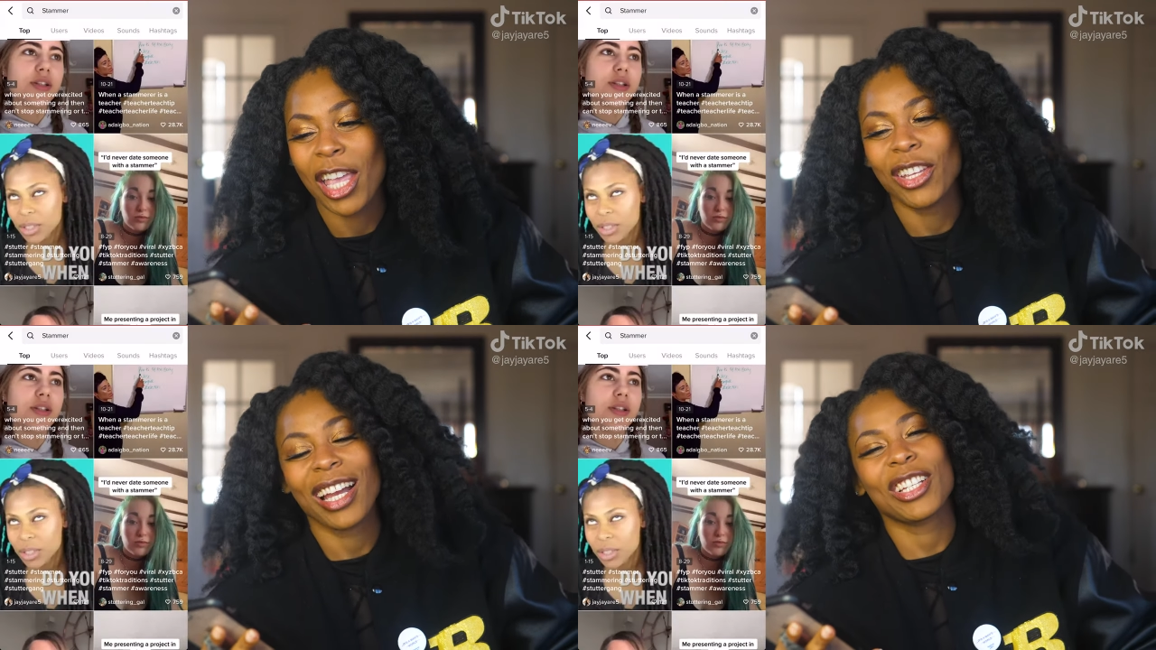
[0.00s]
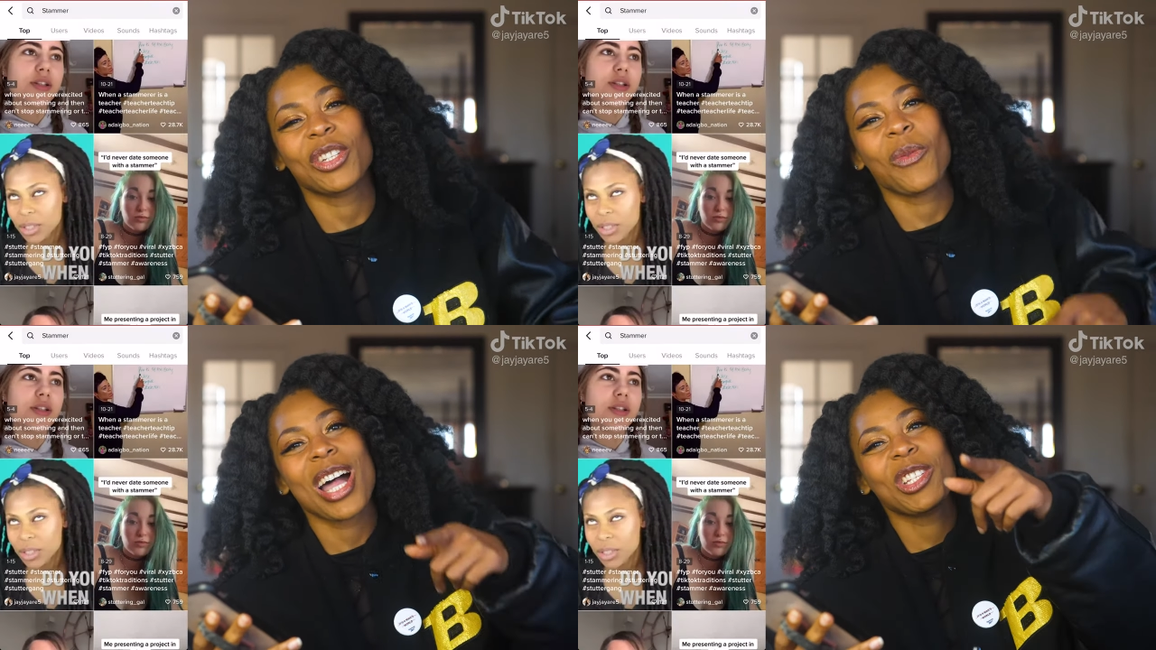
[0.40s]
Speaker 1: You guys
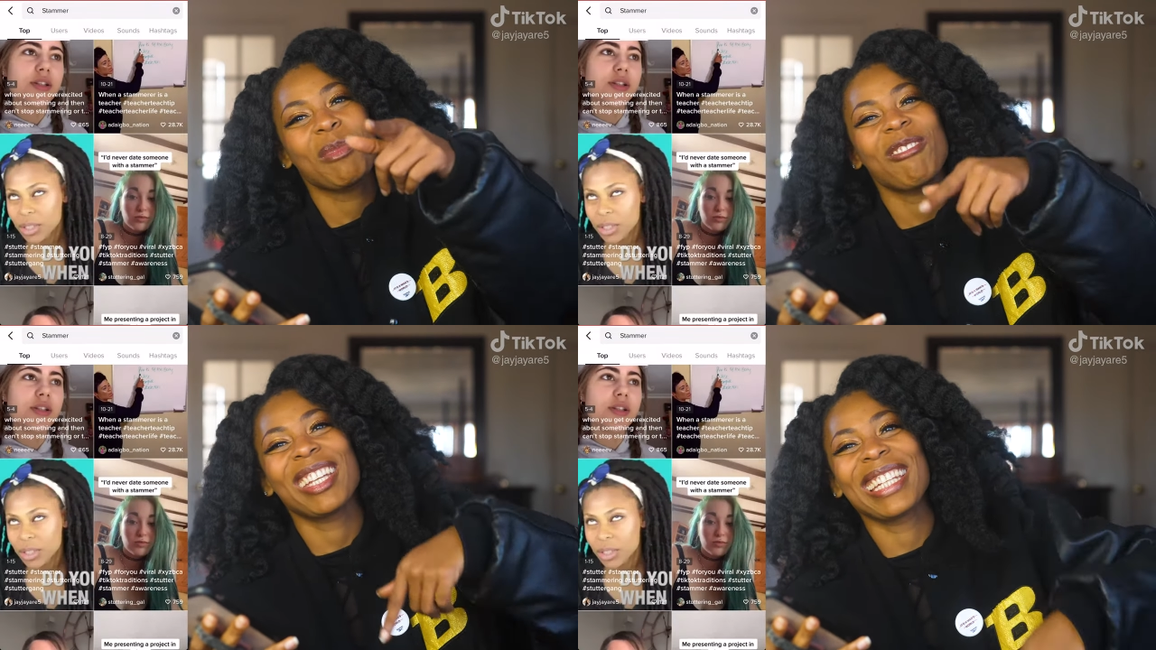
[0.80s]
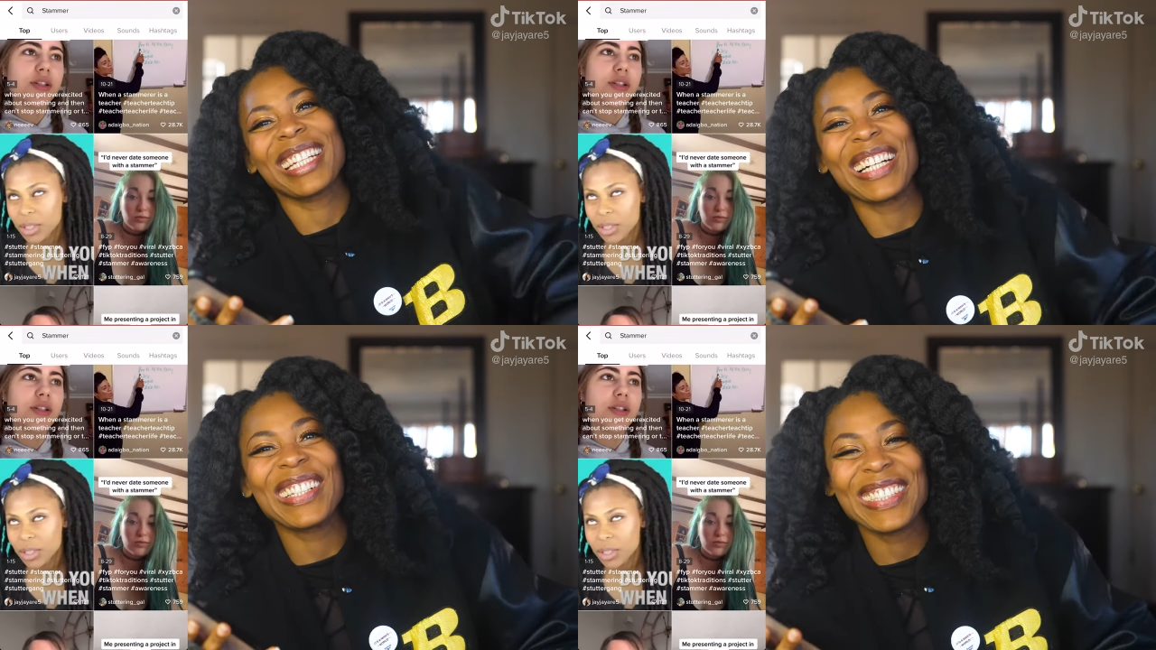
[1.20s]
should watch my
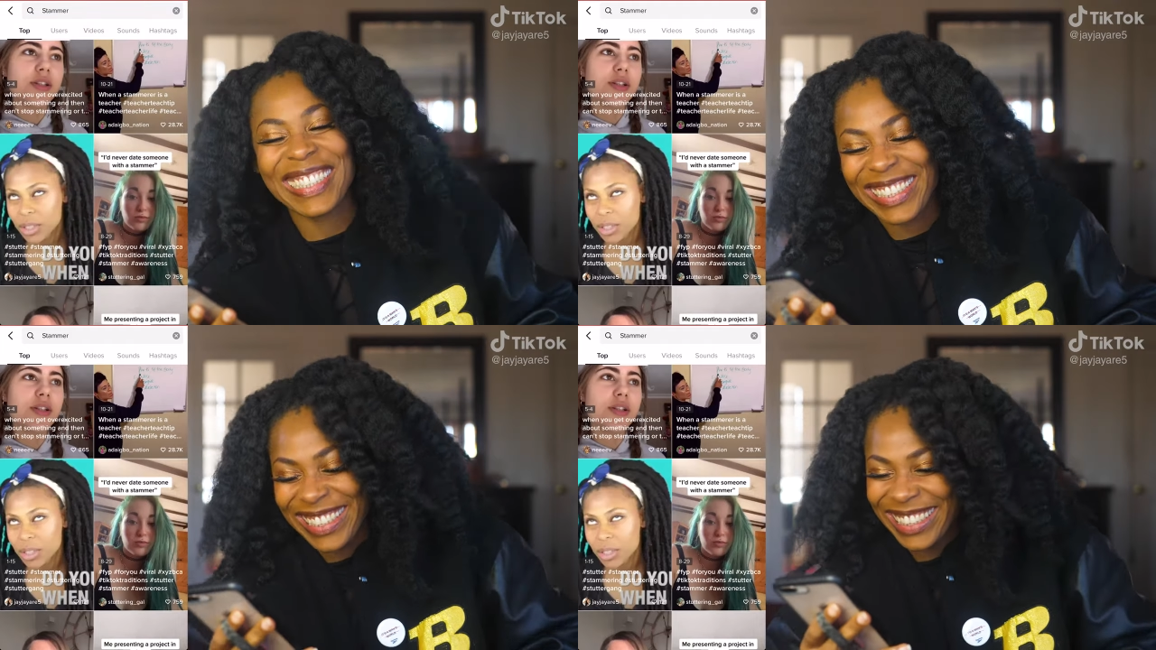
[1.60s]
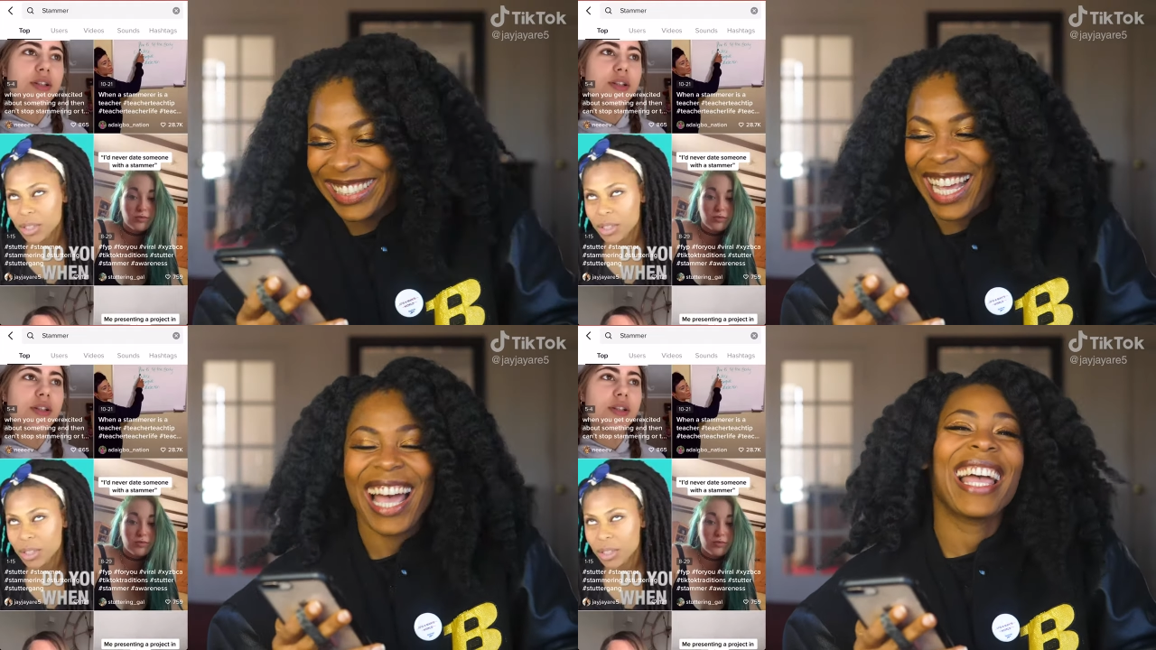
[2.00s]
video,
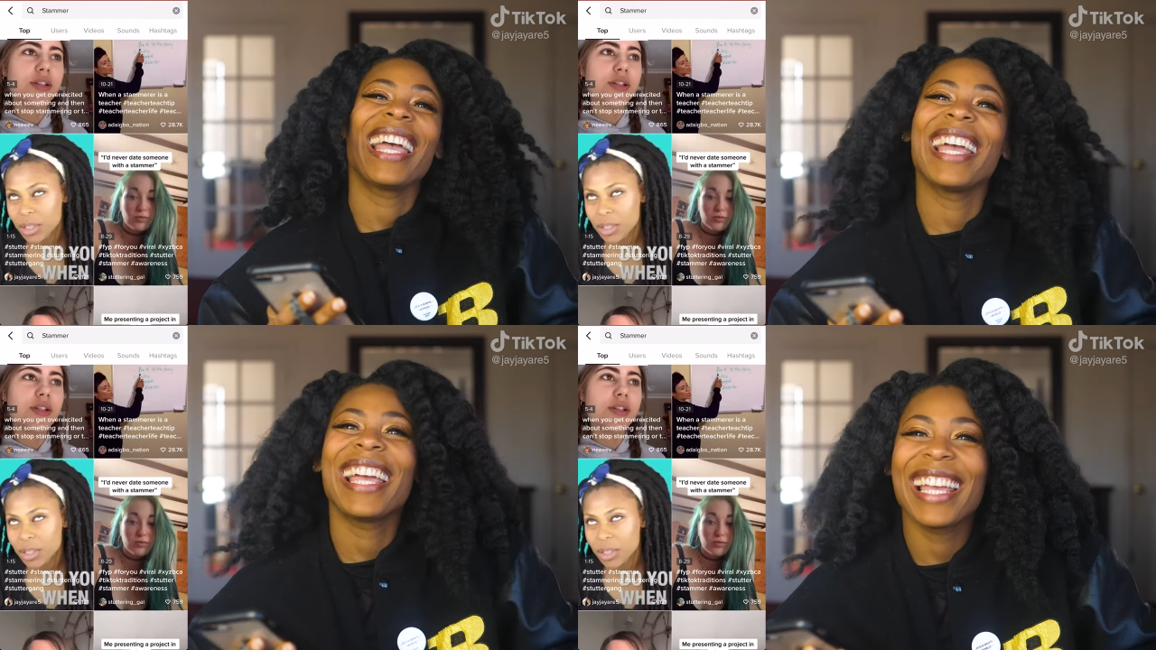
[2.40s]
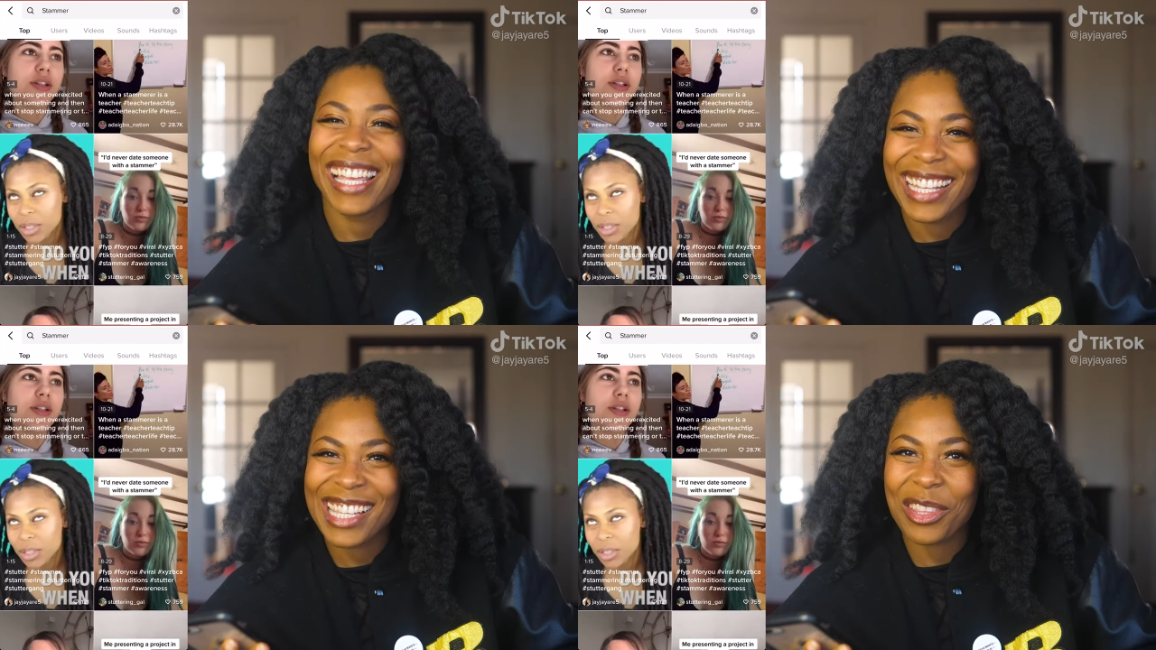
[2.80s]

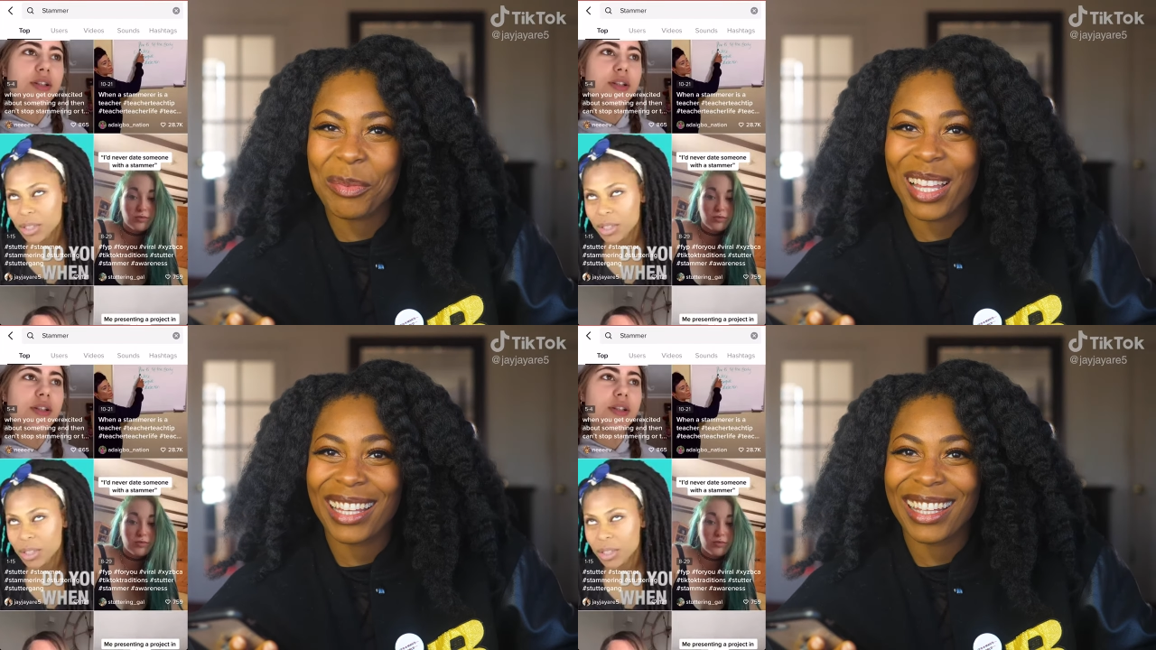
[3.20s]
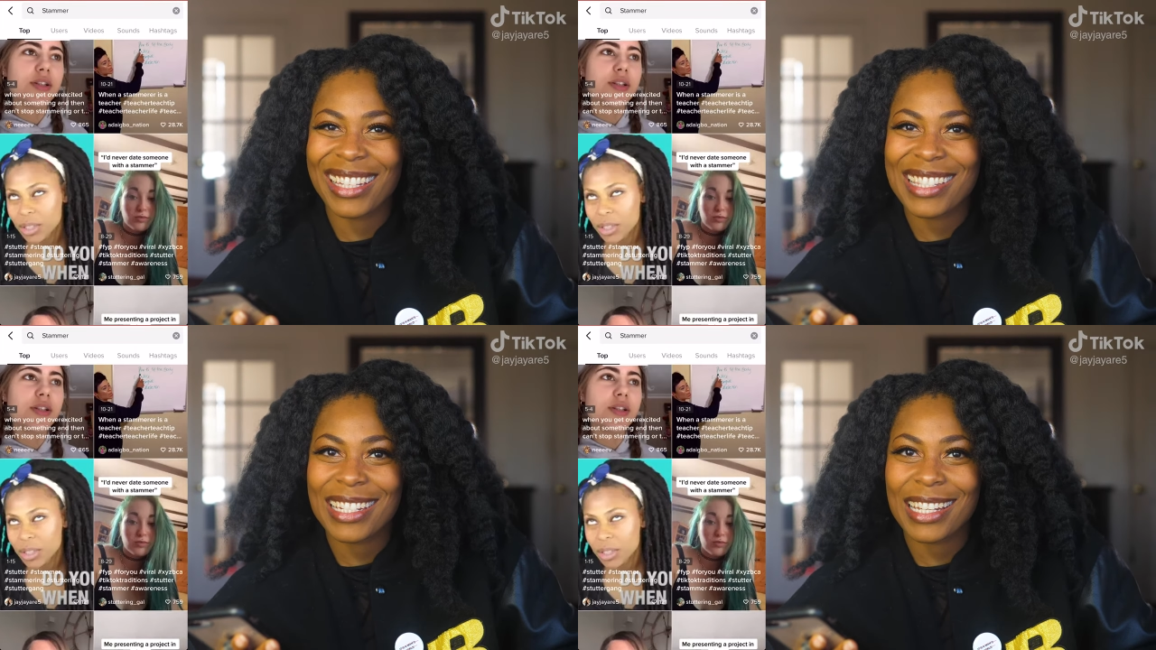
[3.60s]
it's in the
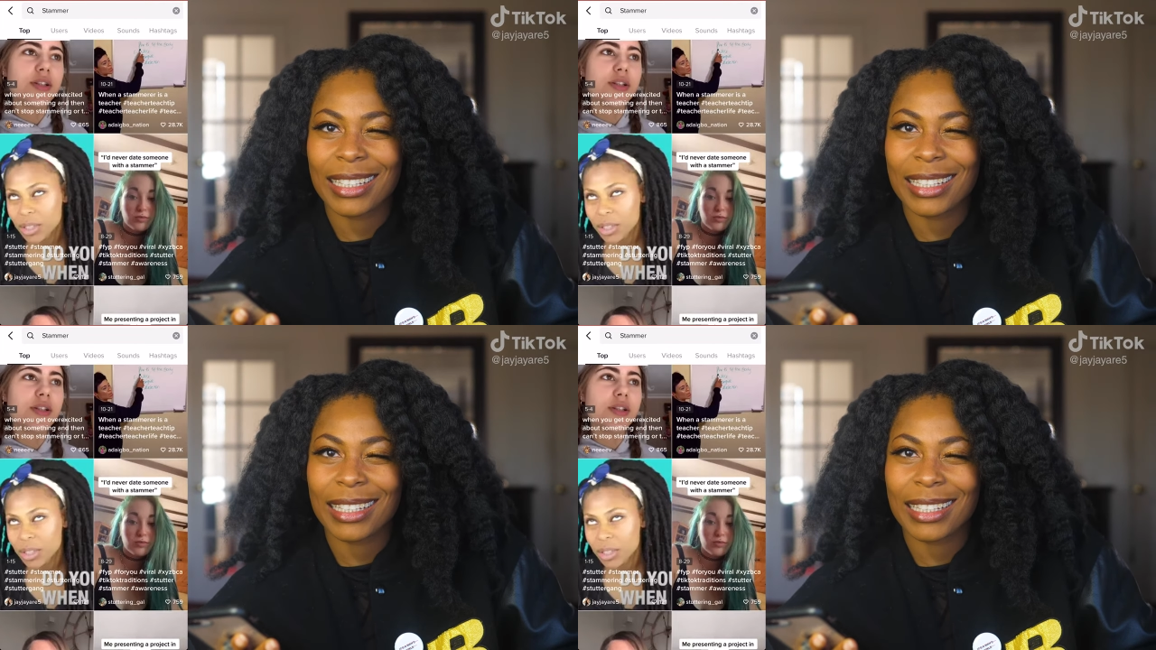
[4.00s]
playlist.